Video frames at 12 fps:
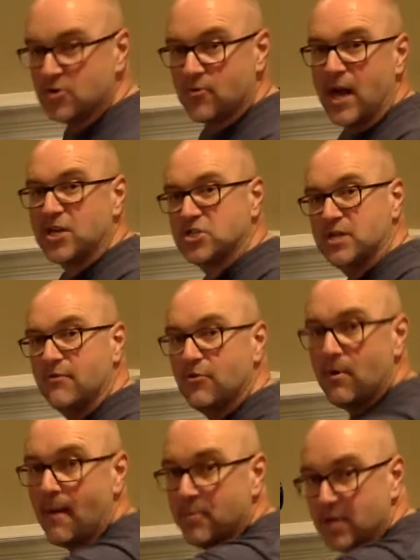direction of
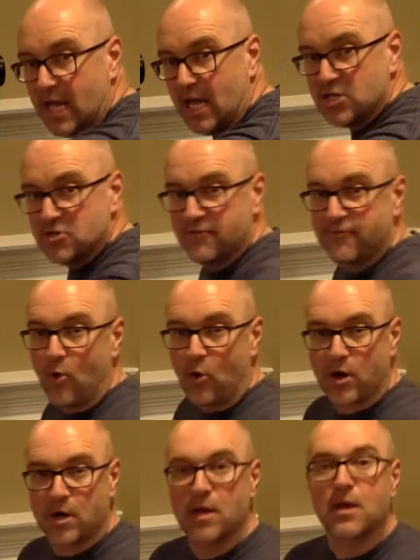the replication
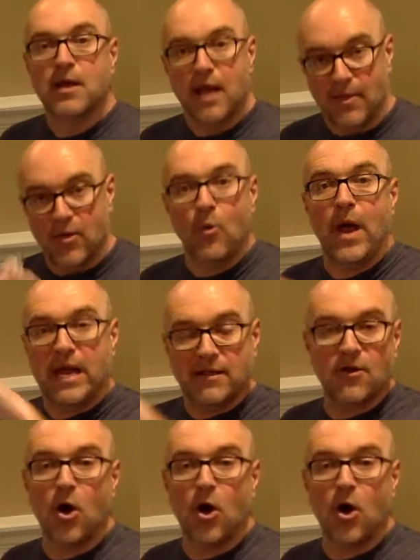fork and the way it's